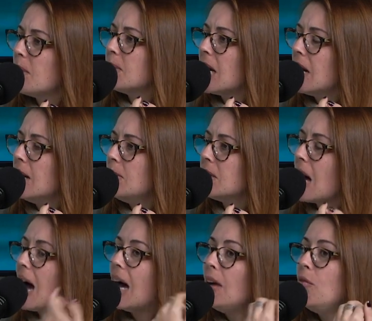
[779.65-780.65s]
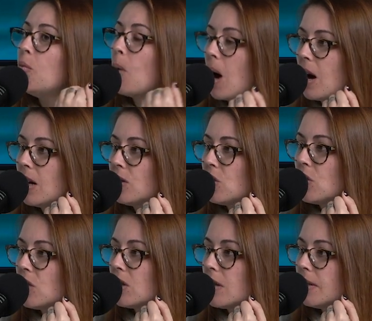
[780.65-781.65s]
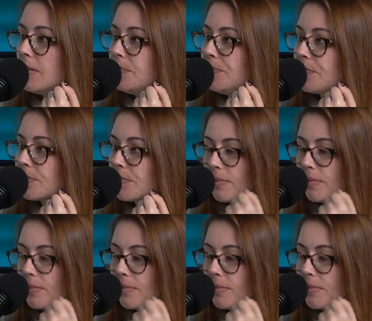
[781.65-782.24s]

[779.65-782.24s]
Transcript: you know how sometimes I've watched, said U P S?